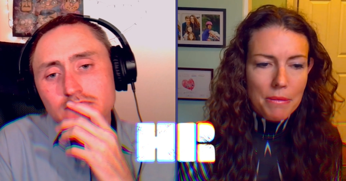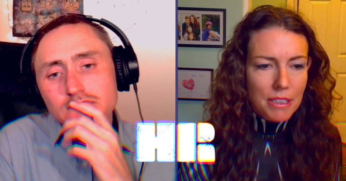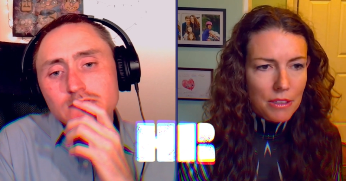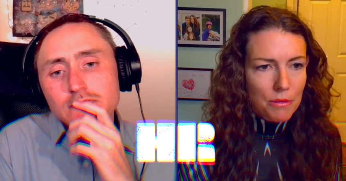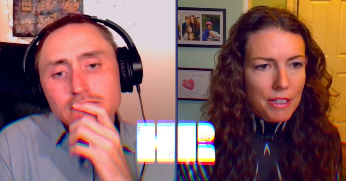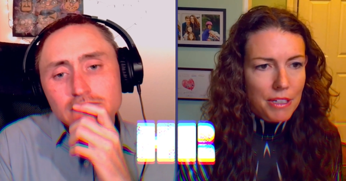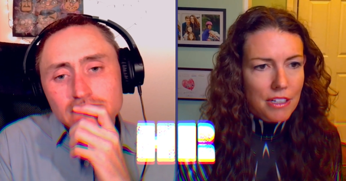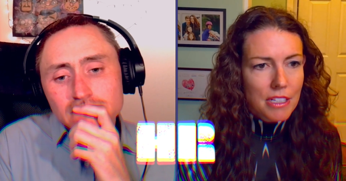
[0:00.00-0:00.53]
Speaker 1: little
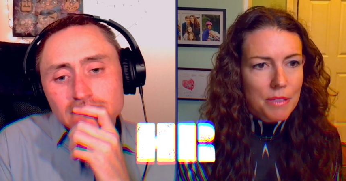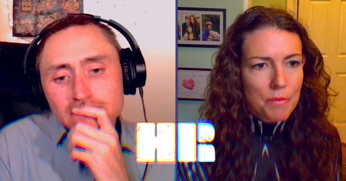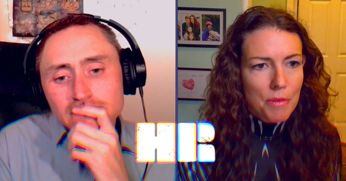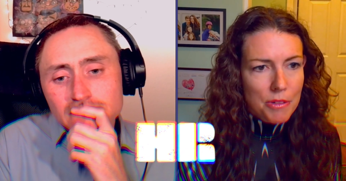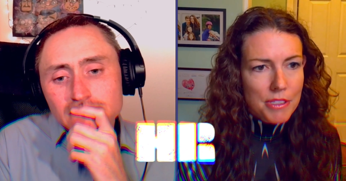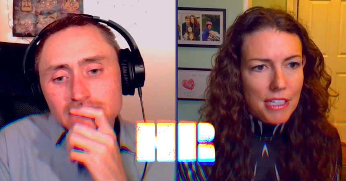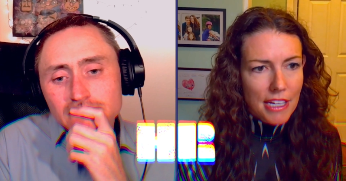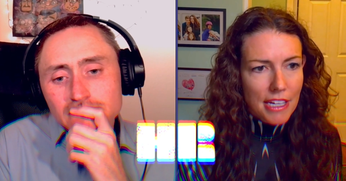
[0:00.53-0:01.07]
weird because
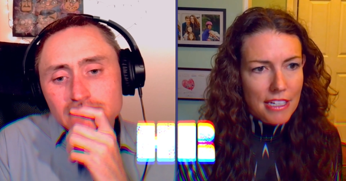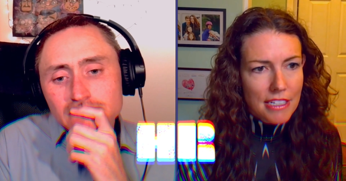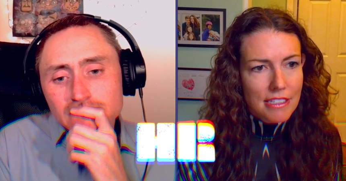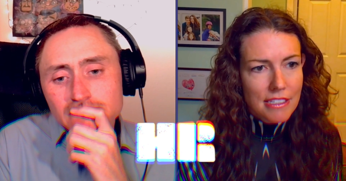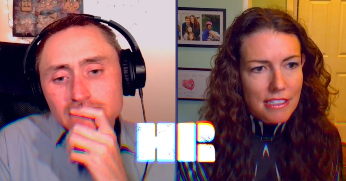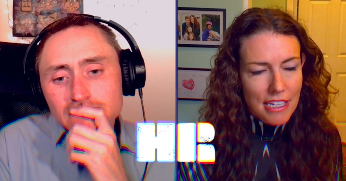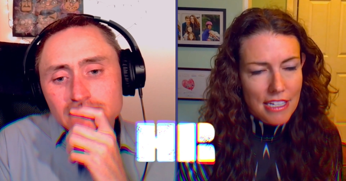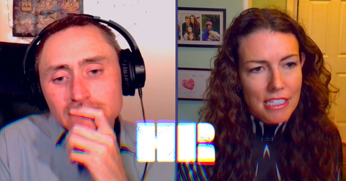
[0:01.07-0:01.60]
most
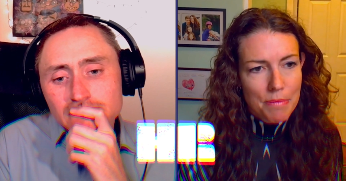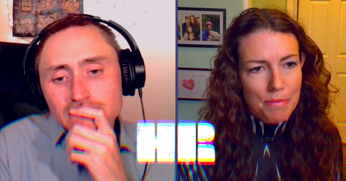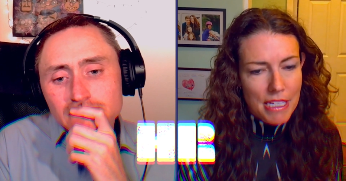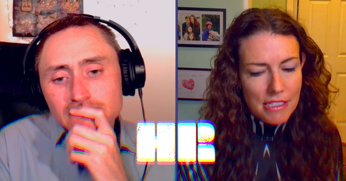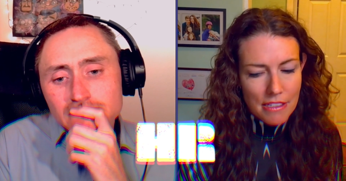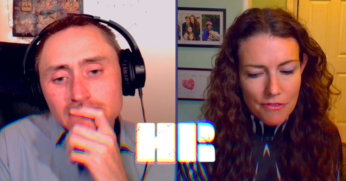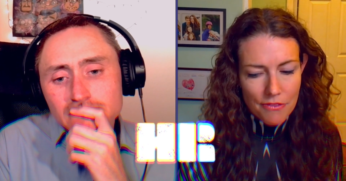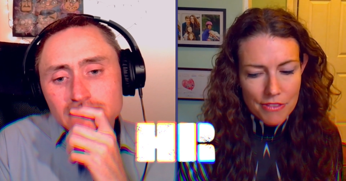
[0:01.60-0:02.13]
scientists tend to
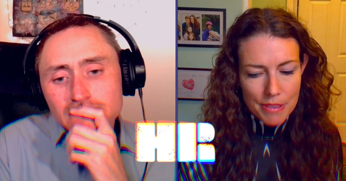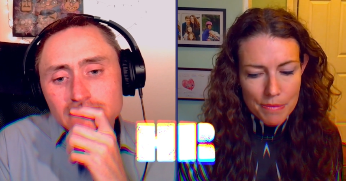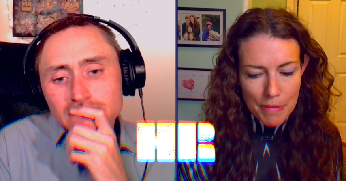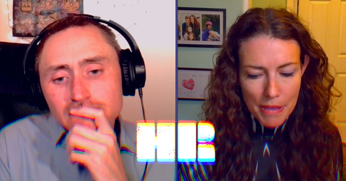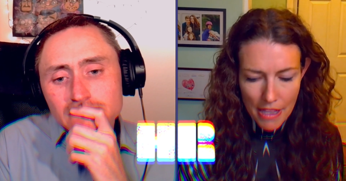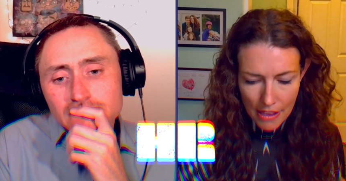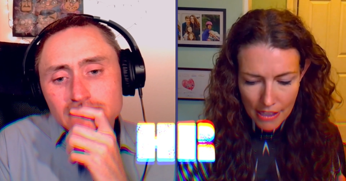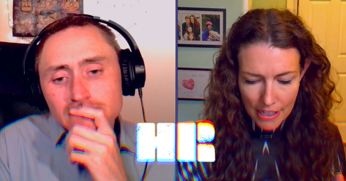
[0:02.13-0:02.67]

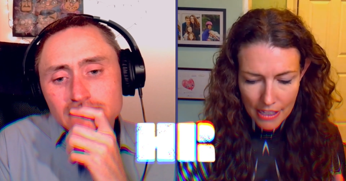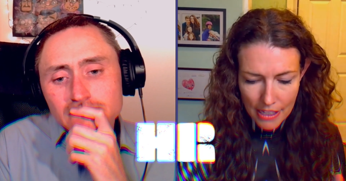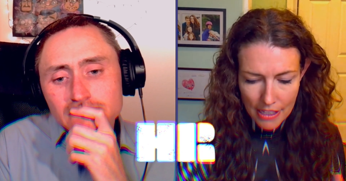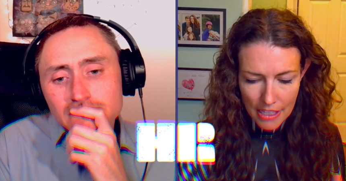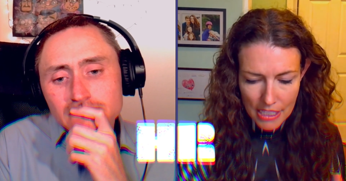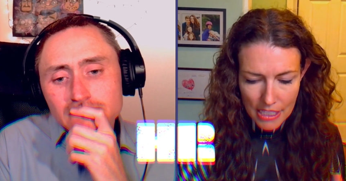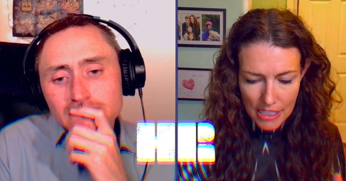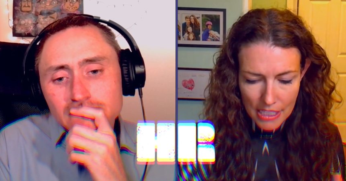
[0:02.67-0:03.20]
spe- like
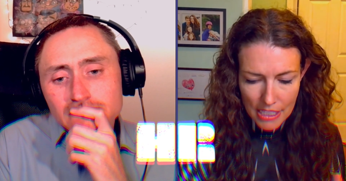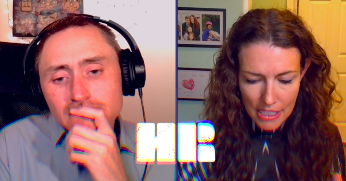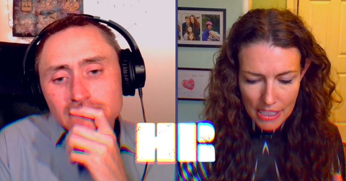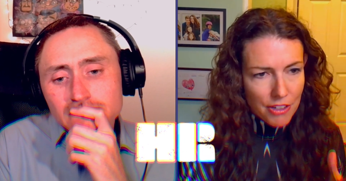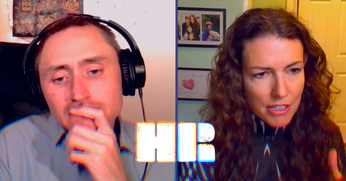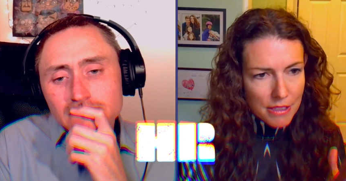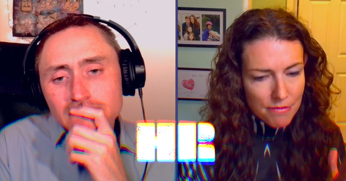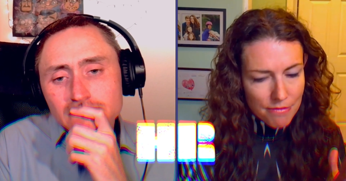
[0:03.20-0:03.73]
get
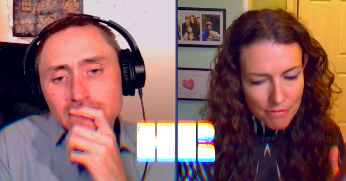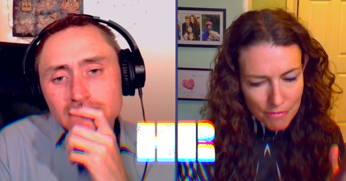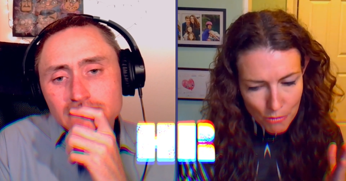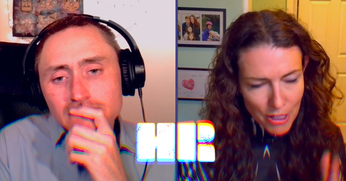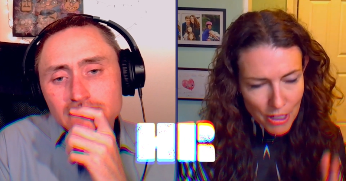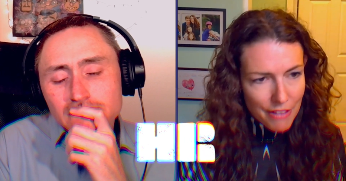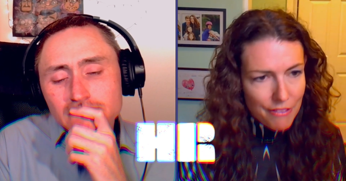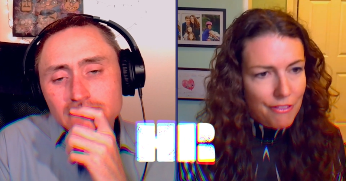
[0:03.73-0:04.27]
specific for
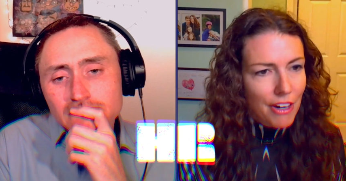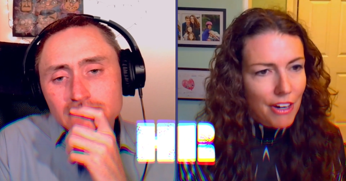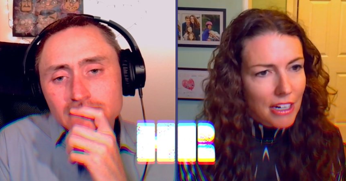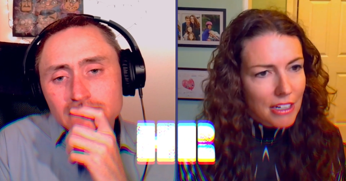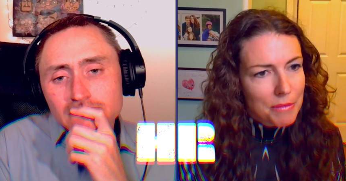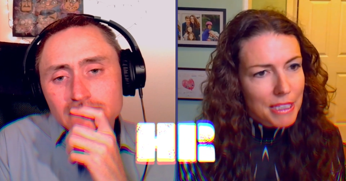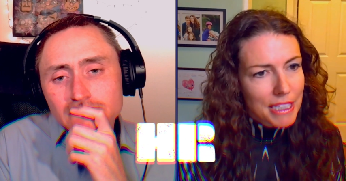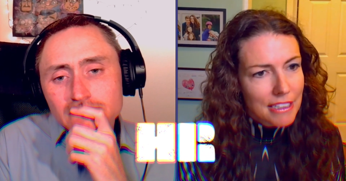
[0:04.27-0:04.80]
one
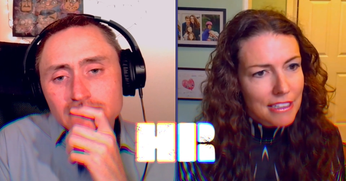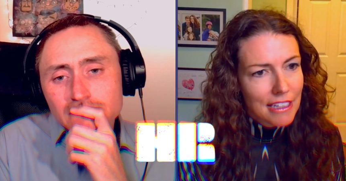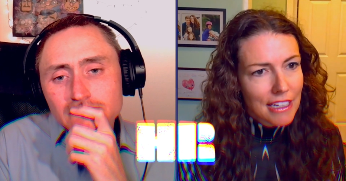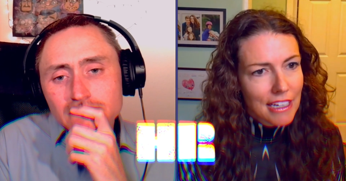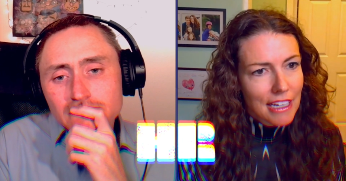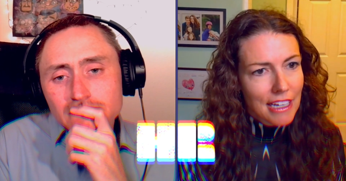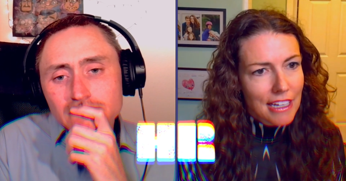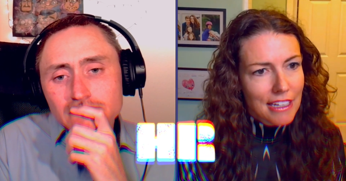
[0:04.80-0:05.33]
environment,
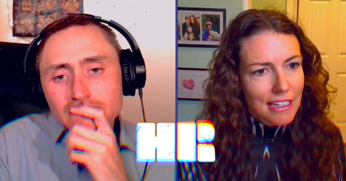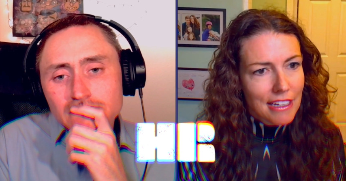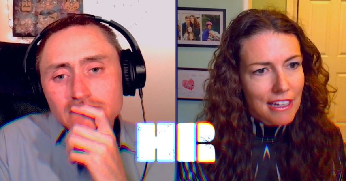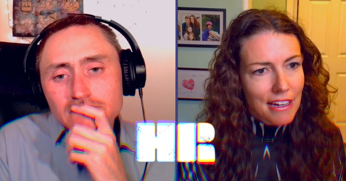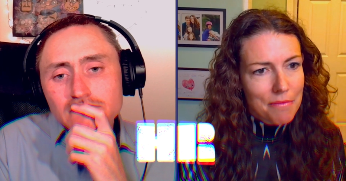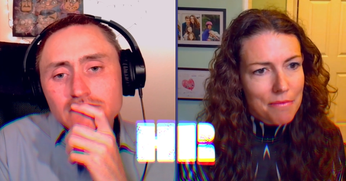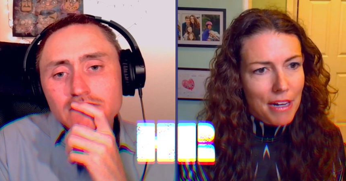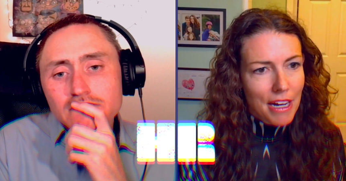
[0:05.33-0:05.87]
and
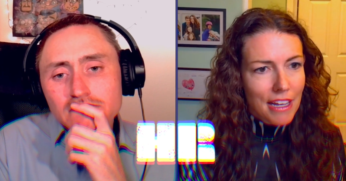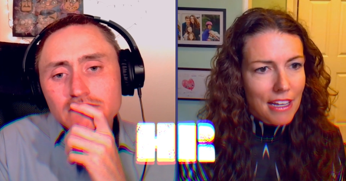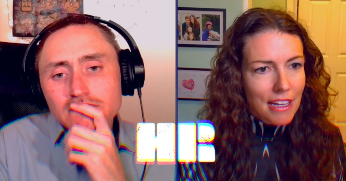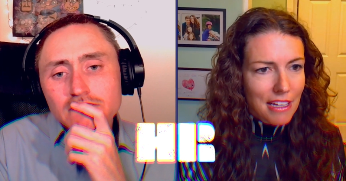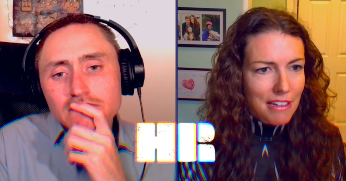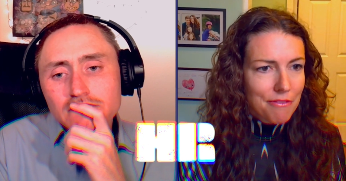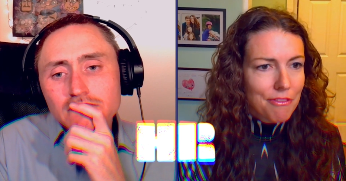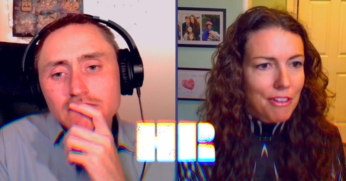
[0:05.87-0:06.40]
my
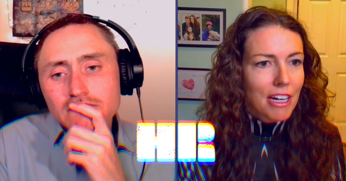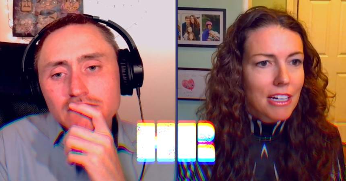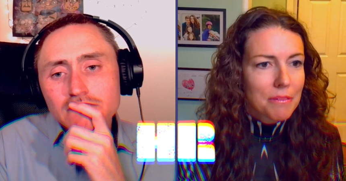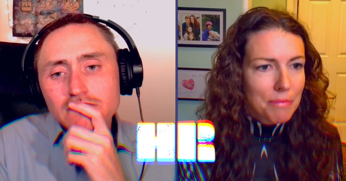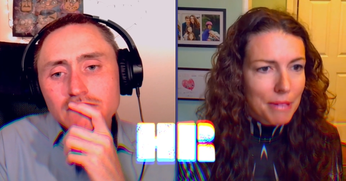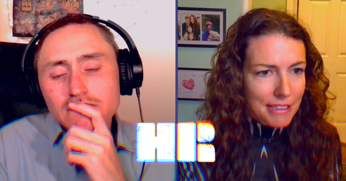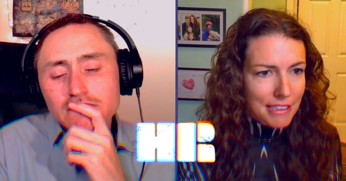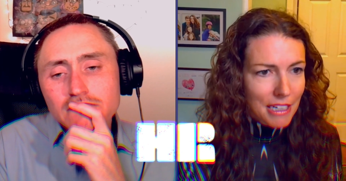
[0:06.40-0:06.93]

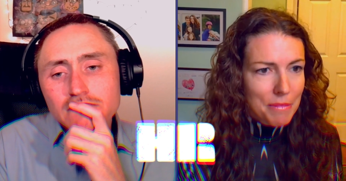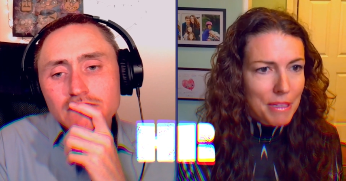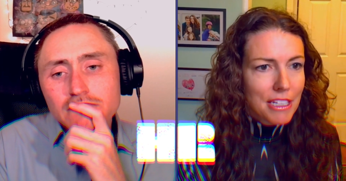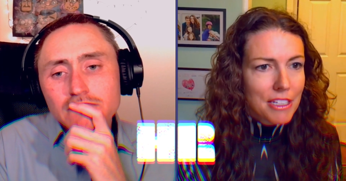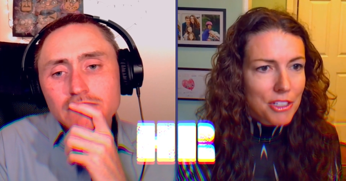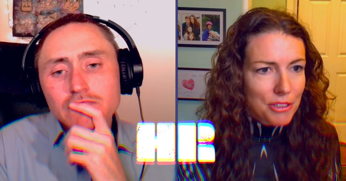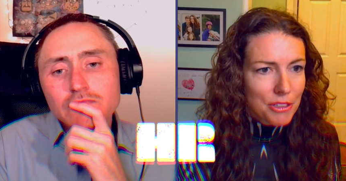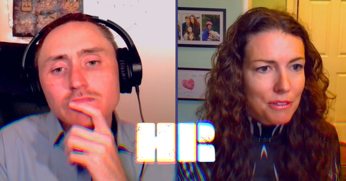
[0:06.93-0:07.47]
environment that I'm
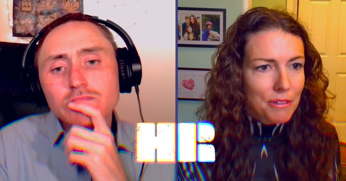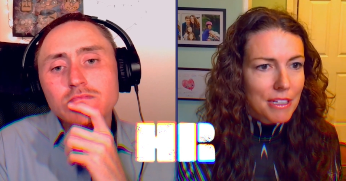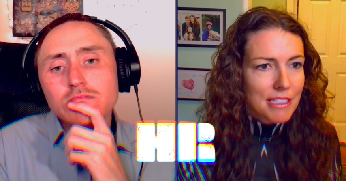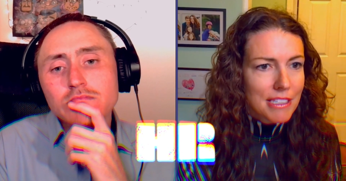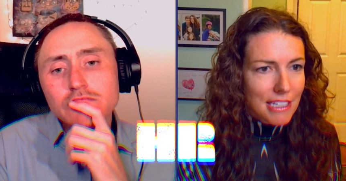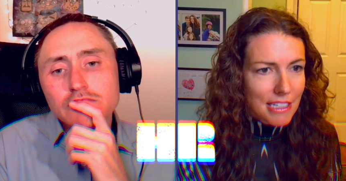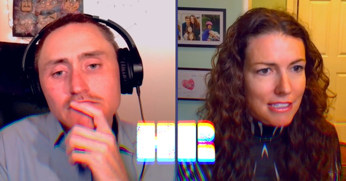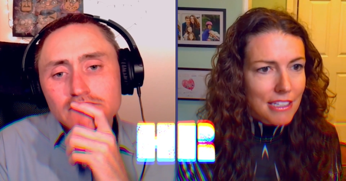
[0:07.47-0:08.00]
into
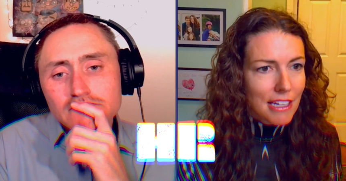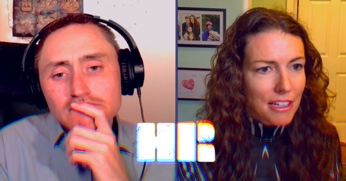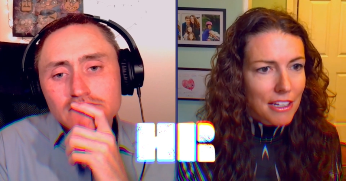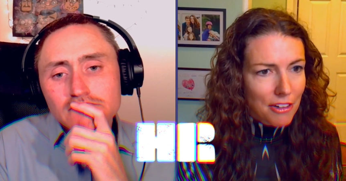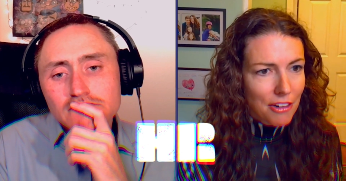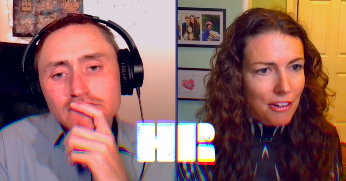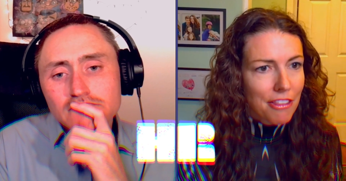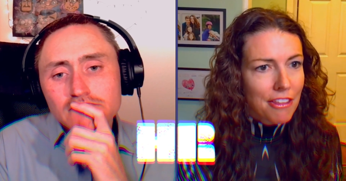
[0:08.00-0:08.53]
is inside
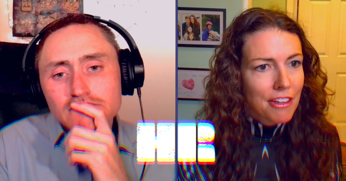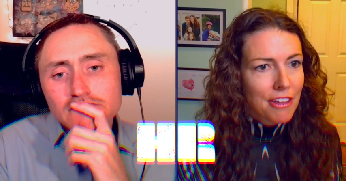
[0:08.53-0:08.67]
Earth.